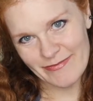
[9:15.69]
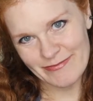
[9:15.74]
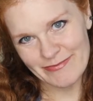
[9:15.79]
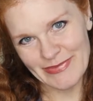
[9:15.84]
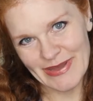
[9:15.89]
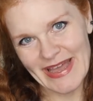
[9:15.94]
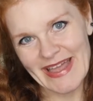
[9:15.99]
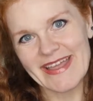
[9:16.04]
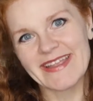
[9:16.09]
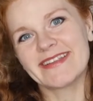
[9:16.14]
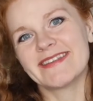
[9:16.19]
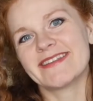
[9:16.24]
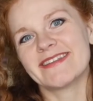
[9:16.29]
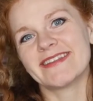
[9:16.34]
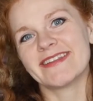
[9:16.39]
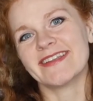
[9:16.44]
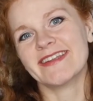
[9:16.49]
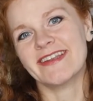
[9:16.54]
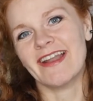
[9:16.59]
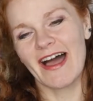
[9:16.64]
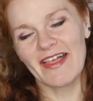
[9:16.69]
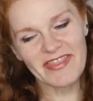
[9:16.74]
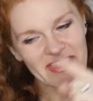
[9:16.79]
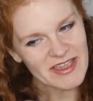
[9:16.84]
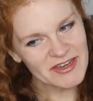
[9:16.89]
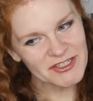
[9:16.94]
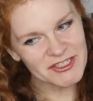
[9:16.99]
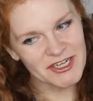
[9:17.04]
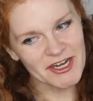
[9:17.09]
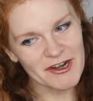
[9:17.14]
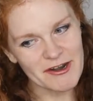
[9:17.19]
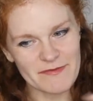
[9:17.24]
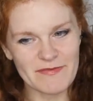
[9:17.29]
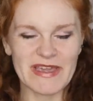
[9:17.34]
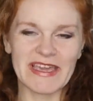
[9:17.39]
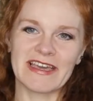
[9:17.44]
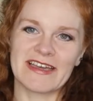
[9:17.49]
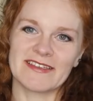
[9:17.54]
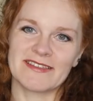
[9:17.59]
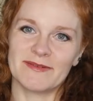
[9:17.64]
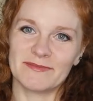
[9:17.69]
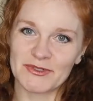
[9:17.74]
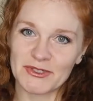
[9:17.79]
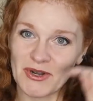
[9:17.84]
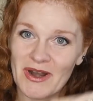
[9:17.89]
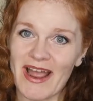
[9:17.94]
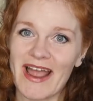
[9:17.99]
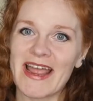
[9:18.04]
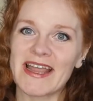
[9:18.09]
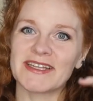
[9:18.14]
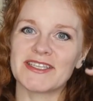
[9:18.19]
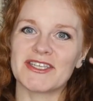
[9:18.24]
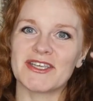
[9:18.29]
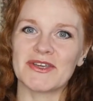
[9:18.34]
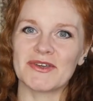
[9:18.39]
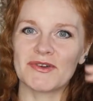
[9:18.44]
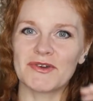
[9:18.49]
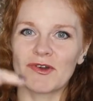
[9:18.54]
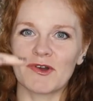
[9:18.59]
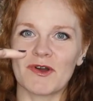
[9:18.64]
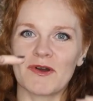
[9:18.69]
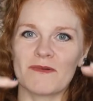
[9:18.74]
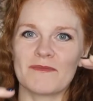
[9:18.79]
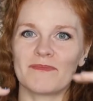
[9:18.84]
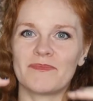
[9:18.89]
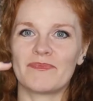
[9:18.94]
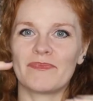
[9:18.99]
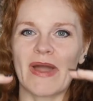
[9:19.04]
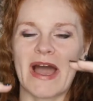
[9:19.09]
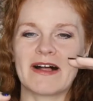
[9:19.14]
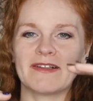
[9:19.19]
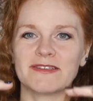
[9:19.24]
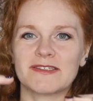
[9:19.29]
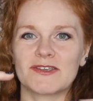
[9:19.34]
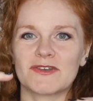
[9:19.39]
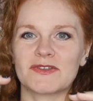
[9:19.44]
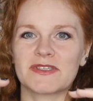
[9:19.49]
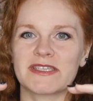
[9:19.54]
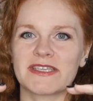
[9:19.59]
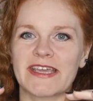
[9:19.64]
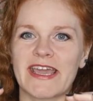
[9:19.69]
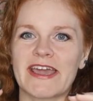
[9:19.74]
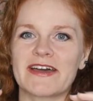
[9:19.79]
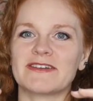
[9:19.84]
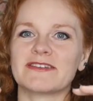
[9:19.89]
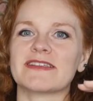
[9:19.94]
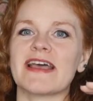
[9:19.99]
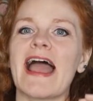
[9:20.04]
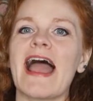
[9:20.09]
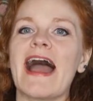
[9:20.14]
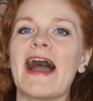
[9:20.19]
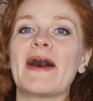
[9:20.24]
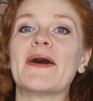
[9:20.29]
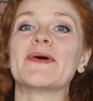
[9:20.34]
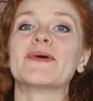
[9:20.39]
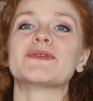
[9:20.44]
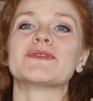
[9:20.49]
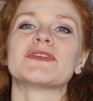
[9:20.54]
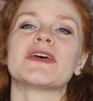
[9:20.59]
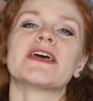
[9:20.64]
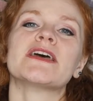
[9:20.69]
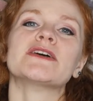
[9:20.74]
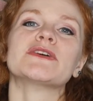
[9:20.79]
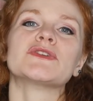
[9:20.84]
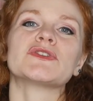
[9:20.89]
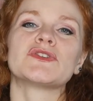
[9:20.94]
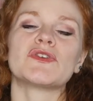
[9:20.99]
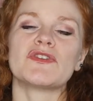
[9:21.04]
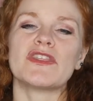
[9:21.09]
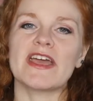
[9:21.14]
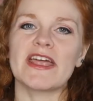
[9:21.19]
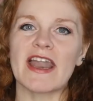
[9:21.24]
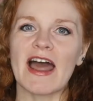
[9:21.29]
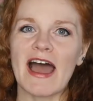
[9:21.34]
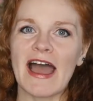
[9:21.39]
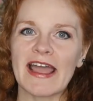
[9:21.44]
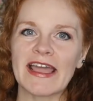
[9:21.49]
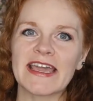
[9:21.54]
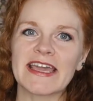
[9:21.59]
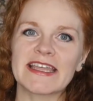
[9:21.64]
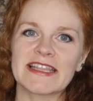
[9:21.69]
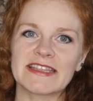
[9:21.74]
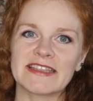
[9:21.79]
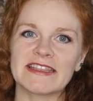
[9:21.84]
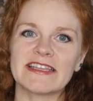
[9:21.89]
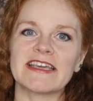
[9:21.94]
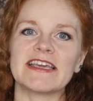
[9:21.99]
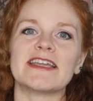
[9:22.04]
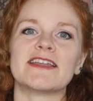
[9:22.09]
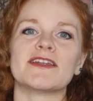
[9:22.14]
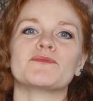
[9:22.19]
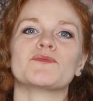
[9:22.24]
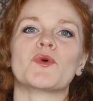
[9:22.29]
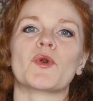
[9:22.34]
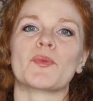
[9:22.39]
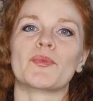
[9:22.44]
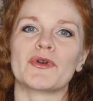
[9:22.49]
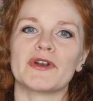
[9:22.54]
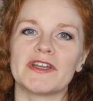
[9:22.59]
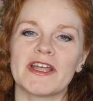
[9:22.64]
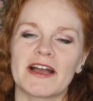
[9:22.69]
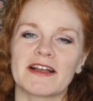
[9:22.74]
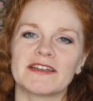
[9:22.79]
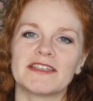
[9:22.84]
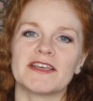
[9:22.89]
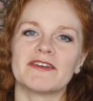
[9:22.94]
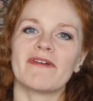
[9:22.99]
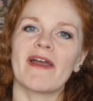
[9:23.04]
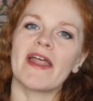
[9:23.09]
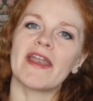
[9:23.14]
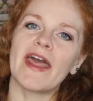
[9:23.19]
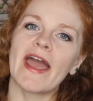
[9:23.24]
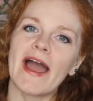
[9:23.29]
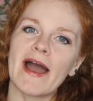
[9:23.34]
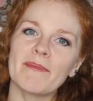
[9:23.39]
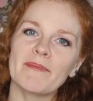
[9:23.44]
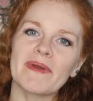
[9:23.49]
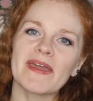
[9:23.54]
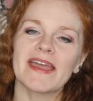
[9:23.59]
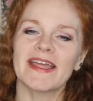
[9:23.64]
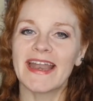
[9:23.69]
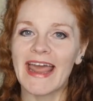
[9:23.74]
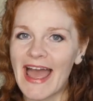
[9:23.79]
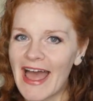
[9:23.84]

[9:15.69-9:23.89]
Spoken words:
But not this year, because I'm trying to balance those scales out so that I can lead a more productive and happy and